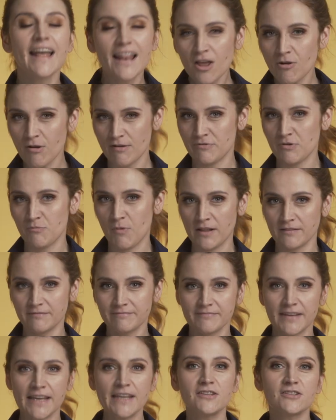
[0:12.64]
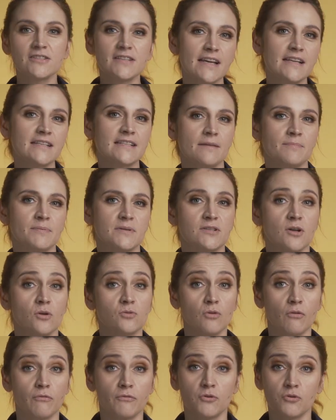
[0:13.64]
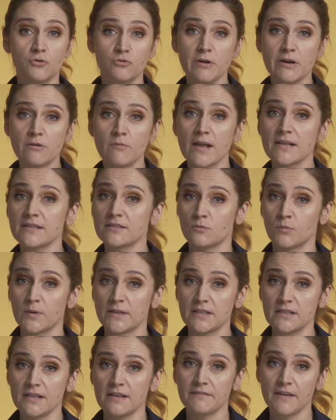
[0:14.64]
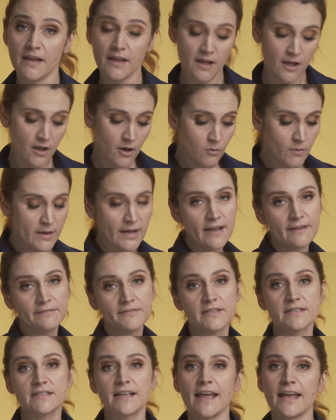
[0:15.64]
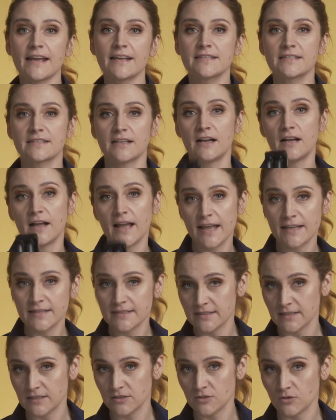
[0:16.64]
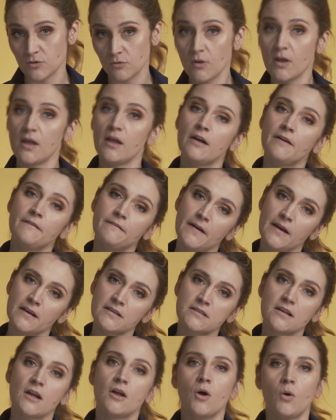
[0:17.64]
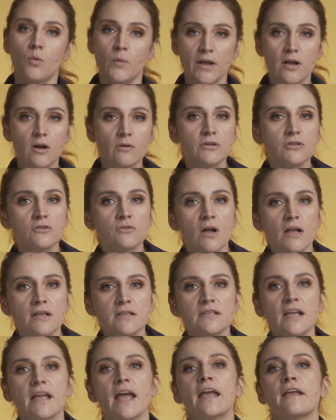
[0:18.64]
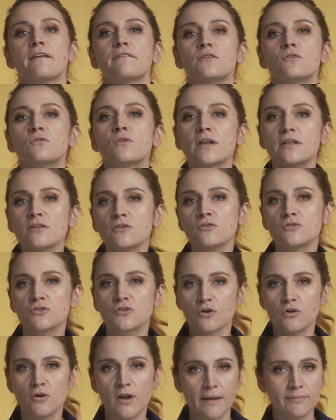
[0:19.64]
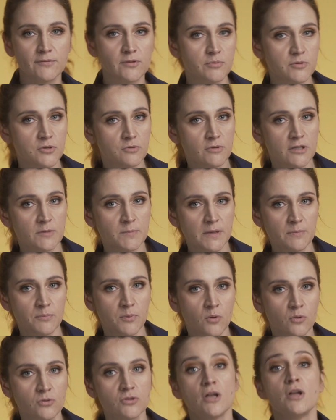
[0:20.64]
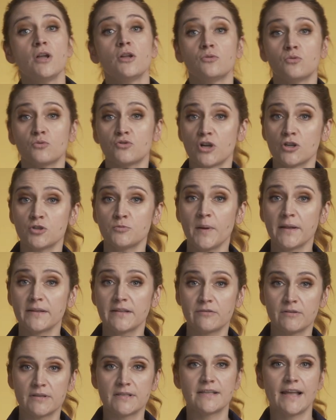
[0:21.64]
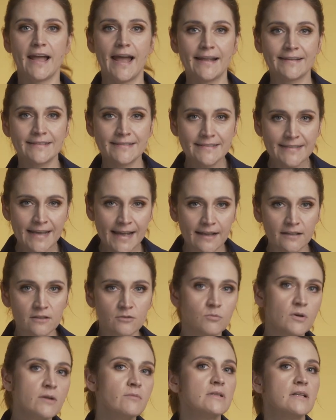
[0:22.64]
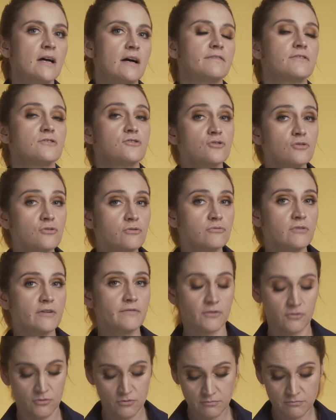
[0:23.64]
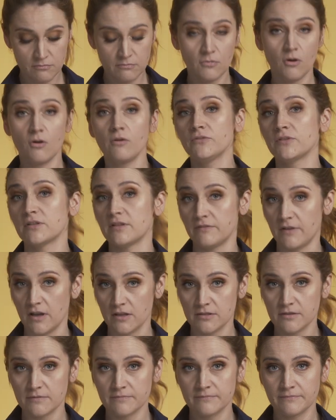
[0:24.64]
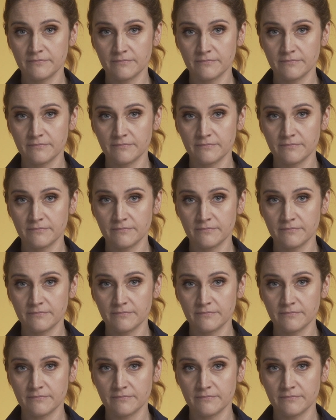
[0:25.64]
Hello everyone! In today's episode of You Request, We Deliver, we have this XTAR SC2. First, we're going to answer if you can use your laptop's USB port to charge batteries and then we will have a short review of the device.